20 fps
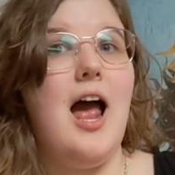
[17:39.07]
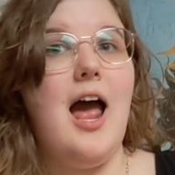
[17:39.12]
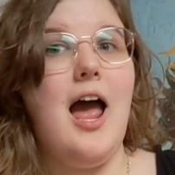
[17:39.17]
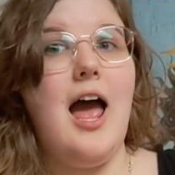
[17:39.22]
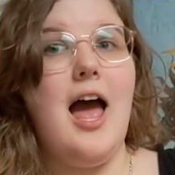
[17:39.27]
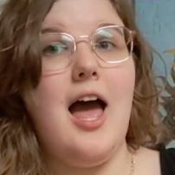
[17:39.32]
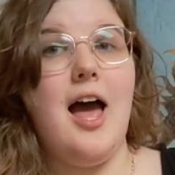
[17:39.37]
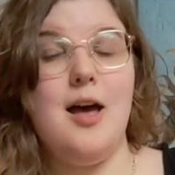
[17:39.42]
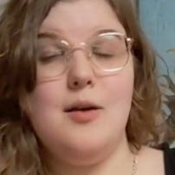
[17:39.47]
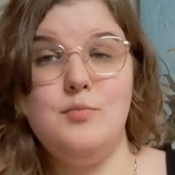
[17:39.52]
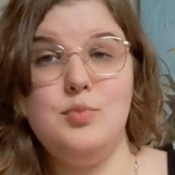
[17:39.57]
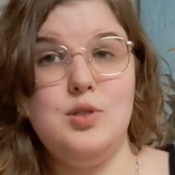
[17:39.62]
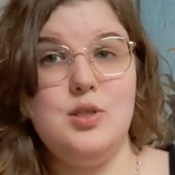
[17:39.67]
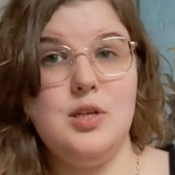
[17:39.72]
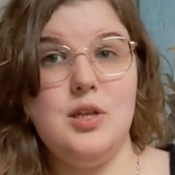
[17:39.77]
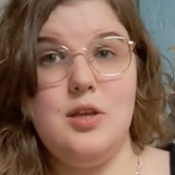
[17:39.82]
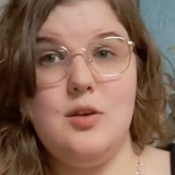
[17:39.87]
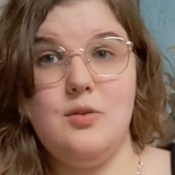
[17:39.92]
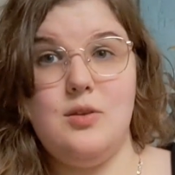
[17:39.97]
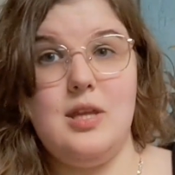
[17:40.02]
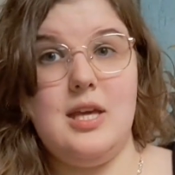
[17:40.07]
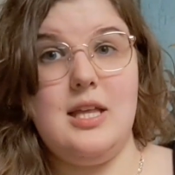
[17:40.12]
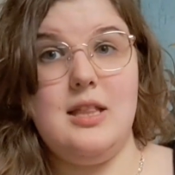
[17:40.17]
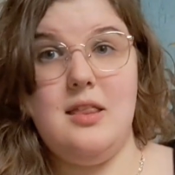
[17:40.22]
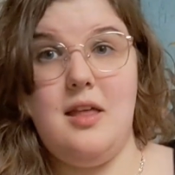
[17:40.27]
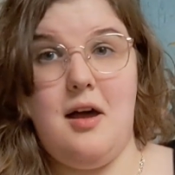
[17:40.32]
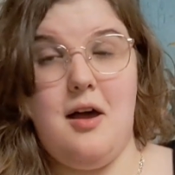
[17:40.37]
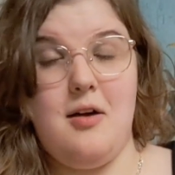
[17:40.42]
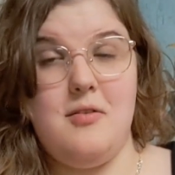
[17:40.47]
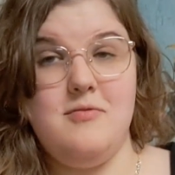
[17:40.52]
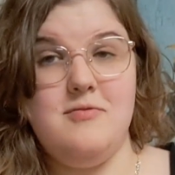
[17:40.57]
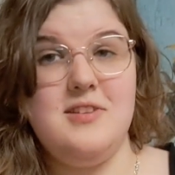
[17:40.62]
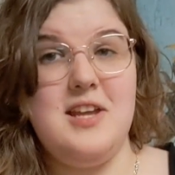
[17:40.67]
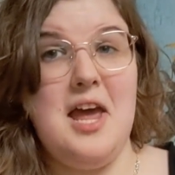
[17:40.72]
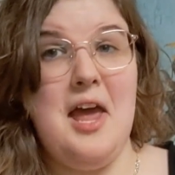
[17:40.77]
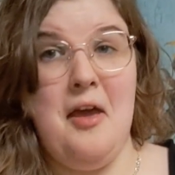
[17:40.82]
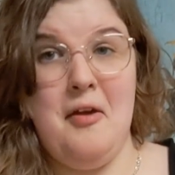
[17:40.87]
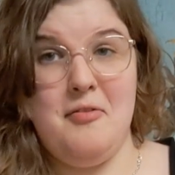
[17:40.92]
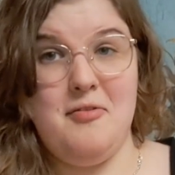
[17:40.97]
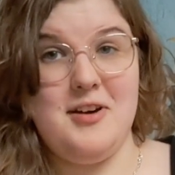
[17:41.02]
absolutely loved
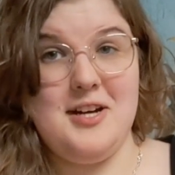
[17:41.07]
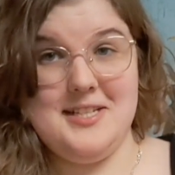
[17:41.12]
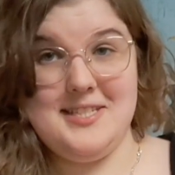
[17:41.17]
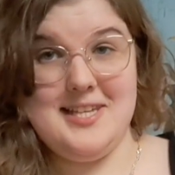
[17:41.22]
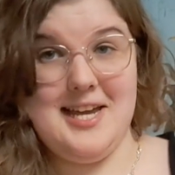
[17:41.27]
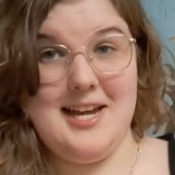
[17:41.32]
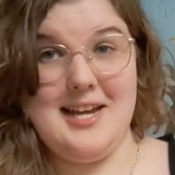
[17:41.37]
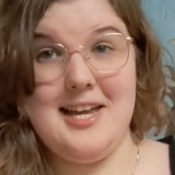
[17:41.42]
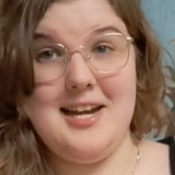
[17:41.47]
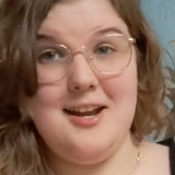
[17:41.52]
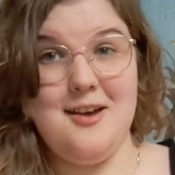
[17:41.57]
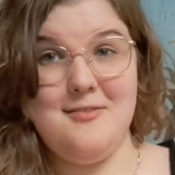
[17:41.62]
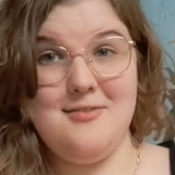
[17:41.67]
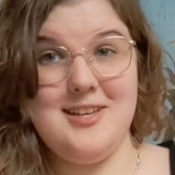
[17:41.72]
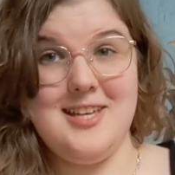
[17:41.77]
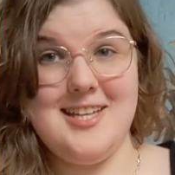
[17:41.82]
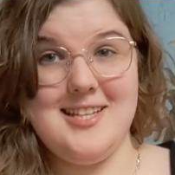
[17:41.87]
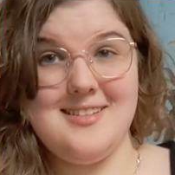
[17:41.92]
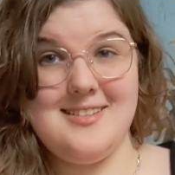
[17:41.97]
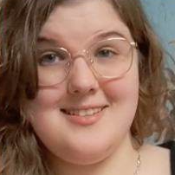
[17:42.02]
every second of it.